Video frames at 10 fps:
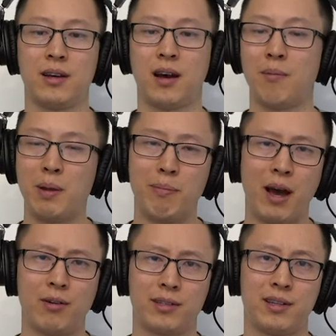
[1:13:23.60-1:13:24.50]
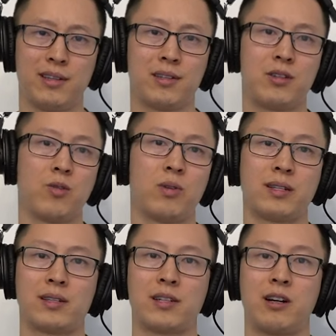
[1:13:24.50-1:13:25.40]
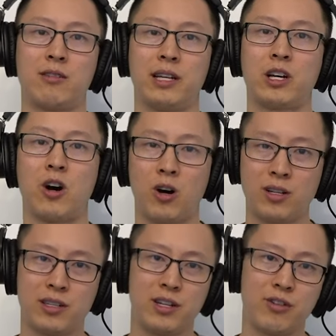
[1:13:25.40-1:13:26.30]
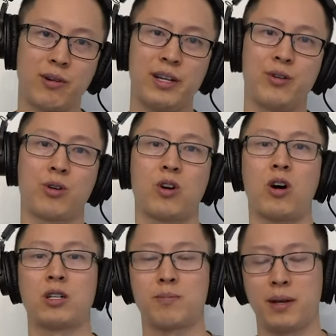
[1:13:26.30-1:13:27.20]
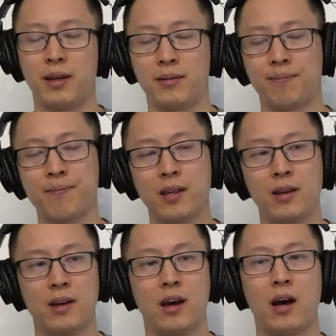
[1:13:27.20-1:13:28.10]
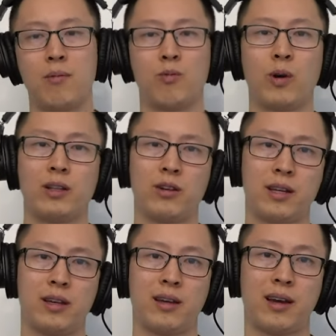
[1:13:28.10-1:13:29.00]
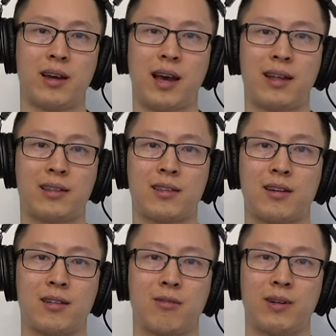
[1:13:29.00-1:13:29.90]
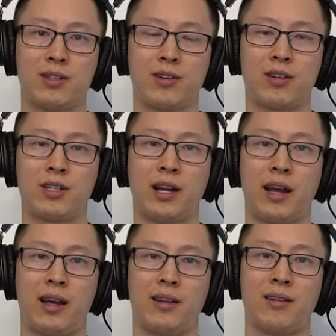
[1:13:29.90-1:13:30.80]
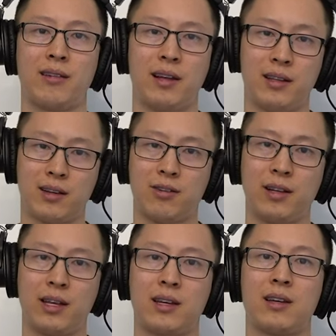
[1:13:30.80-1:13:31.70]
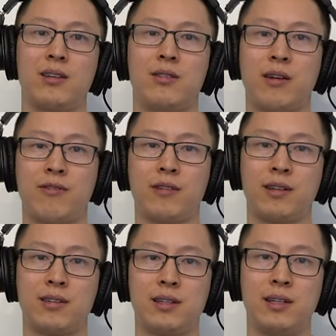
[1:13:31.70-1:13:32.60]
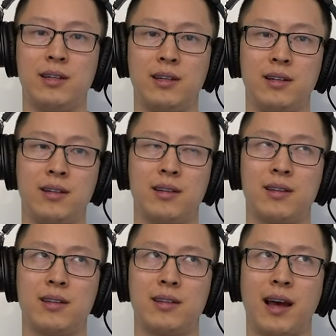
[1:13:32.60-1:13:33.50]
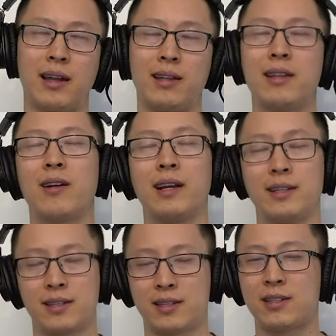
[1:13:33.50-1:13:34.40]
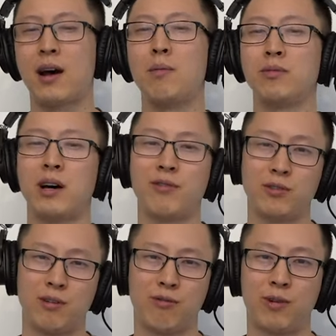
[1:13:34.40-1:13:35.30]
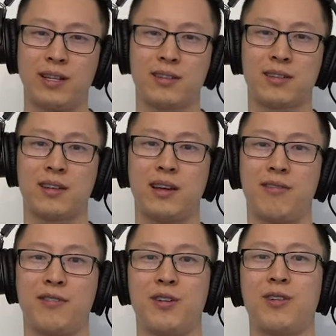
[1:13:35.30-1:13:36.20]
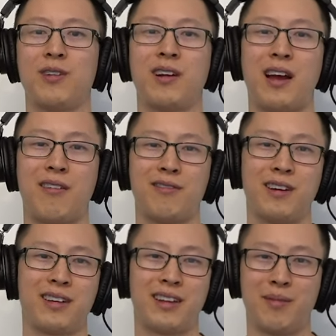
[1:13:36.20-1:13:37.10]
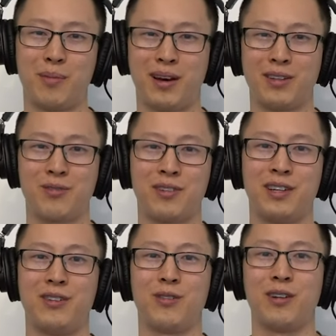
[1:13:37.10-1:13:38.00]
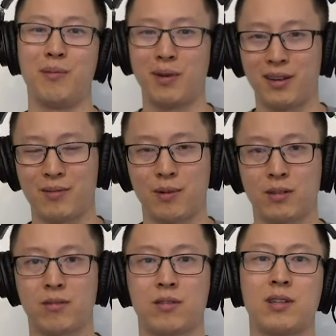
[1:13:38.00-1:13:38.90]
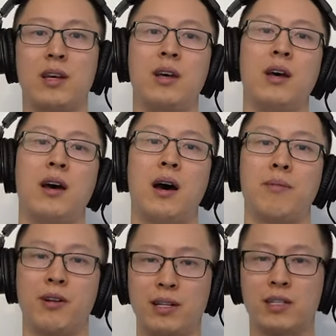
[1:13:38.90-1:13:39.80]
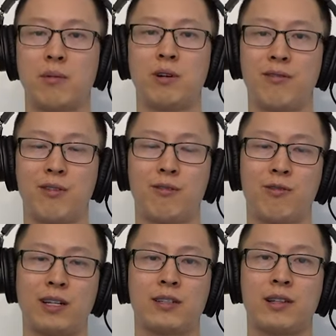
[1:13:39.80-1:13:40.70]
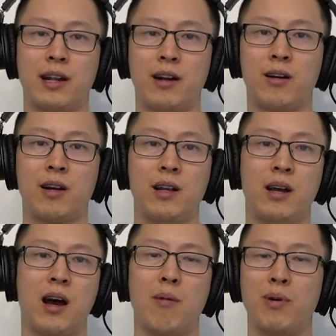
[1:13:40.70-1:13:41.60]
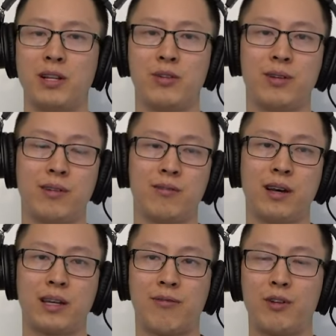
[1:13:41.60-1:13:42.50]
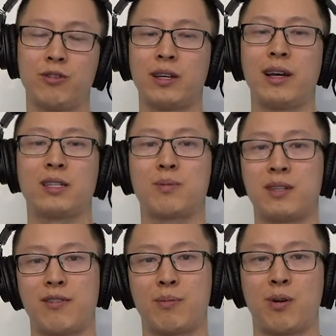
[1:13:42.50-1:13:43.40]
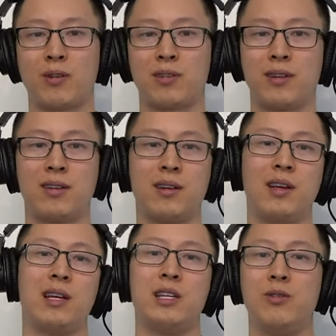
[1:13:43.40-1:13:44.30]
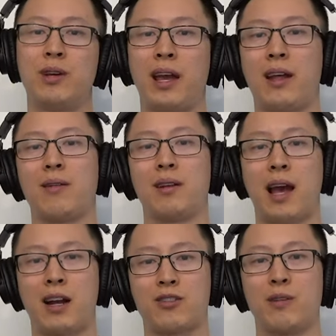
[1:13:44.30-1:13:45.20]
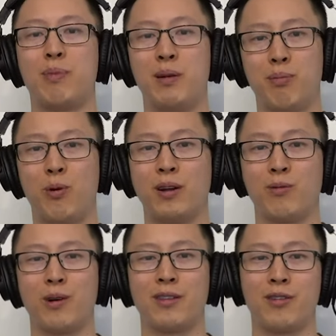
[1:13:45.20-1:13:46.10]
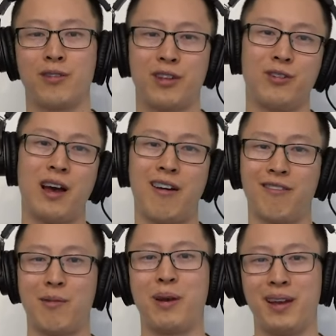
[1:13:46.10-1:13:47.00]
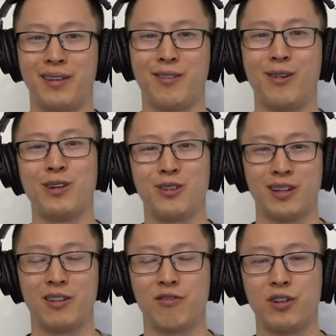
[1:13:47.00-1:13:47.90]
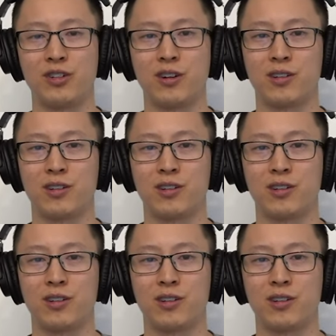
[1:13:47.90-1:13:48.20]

um, imbalances don't necessarily cause injury or cause pain. Um, when looking at the, the research and in the clinic, you definitely see that there is some level of risk if you have like an imbalanced routine or imbalanced muscles. Um, there is some level of risk there. Um, but you like if you're looking at a specific person, you can't actually pinpoint whether they'll have a pain or injury in the future.